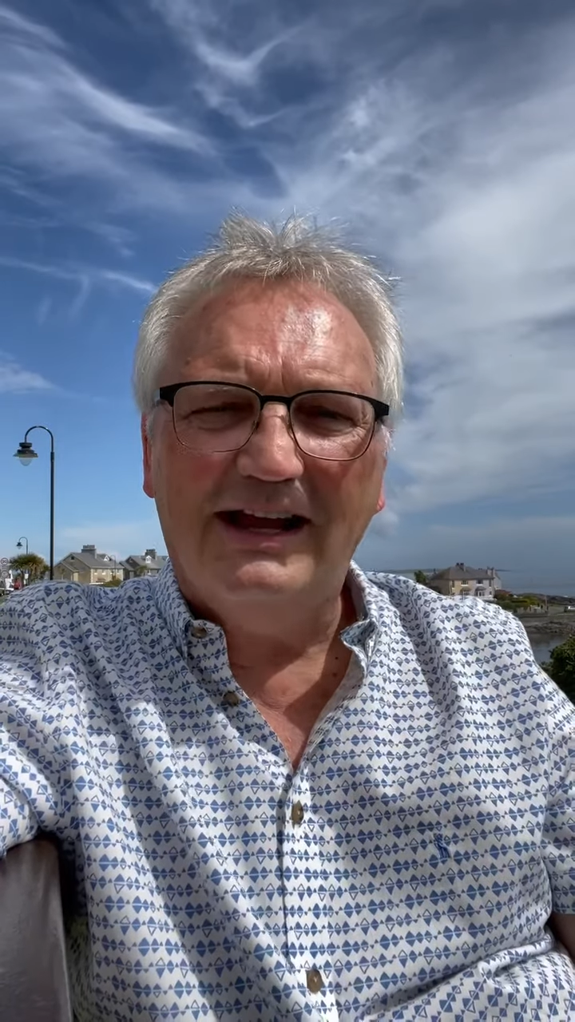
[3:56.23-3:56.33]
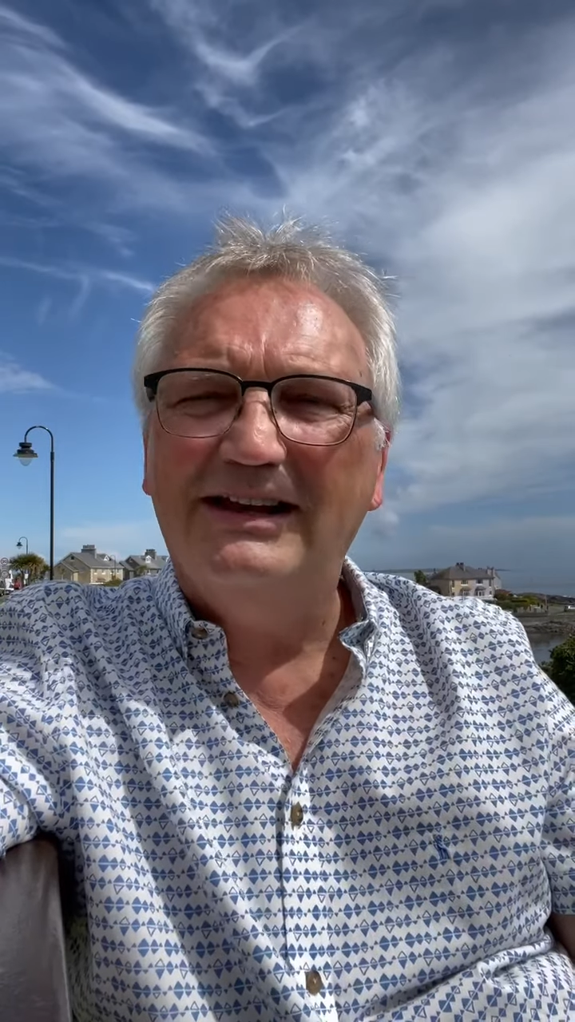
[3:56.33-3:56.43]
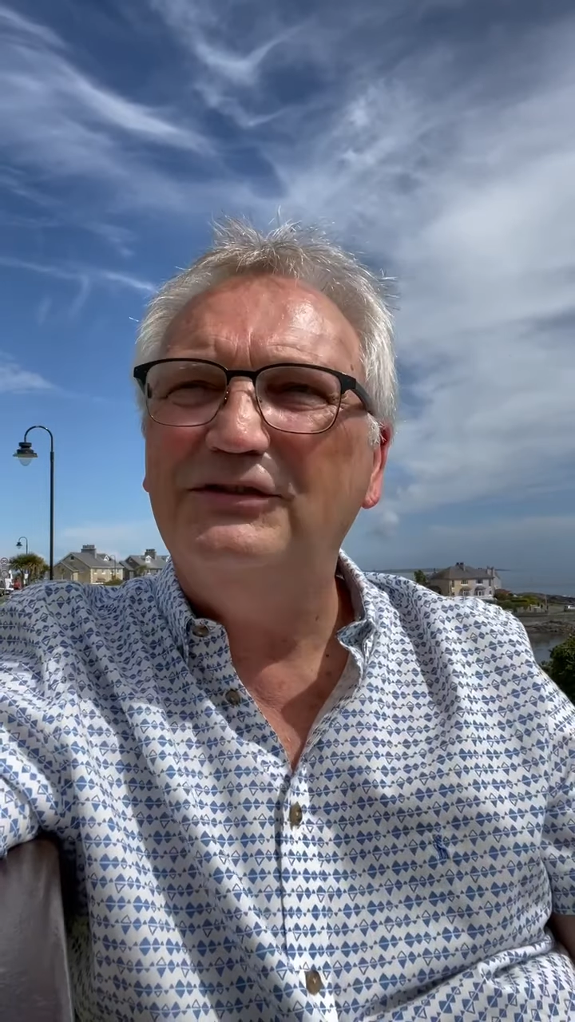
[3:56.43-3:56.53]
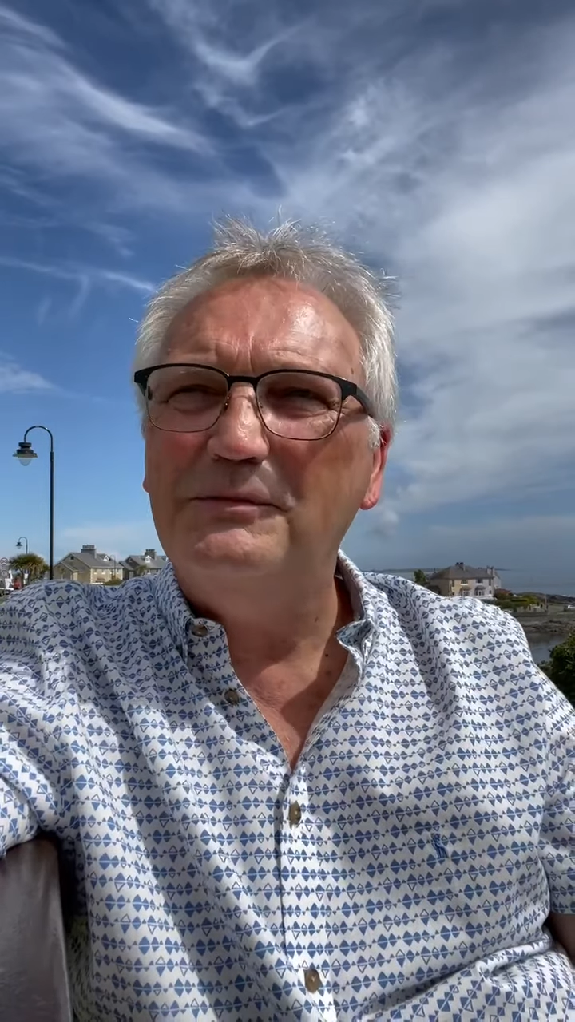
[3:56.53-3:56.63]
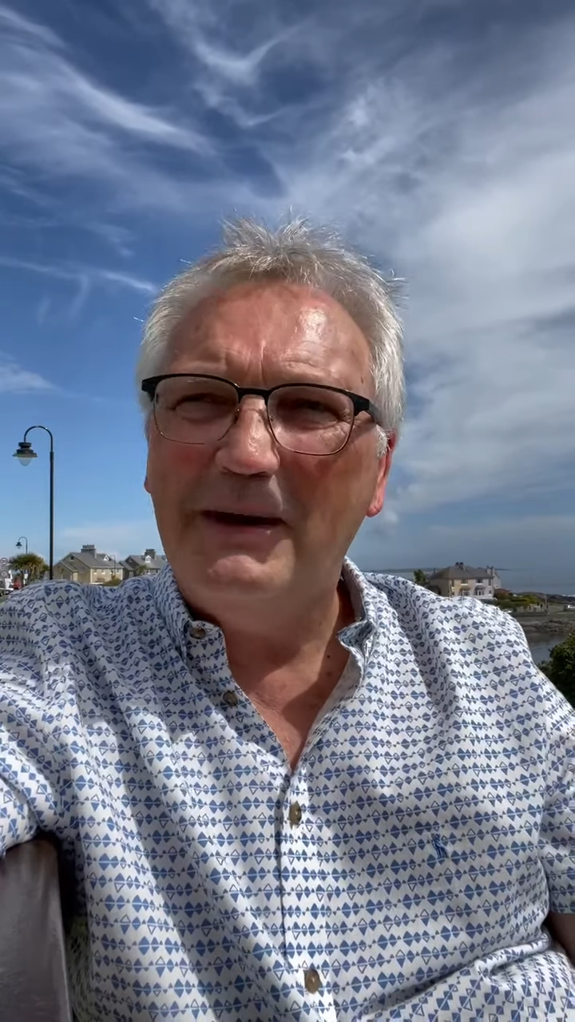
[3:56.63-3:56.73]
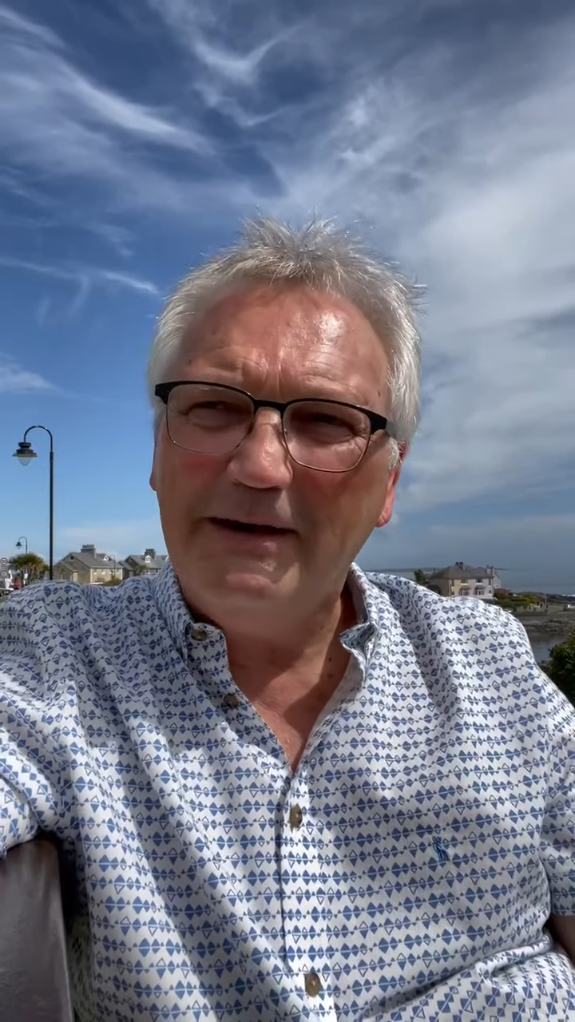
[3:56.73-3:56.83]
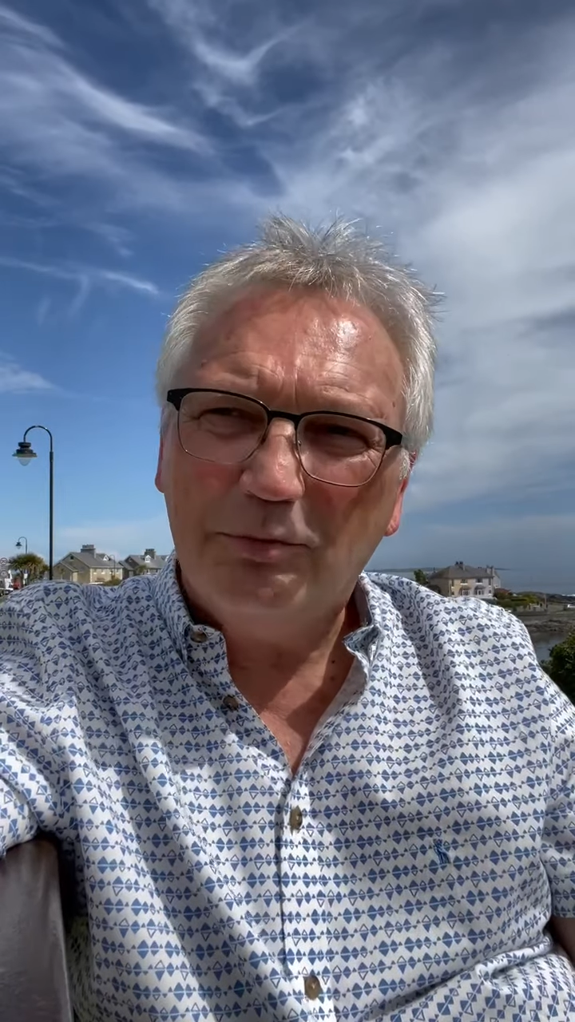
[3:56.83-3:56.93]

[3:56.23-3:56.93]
And if you make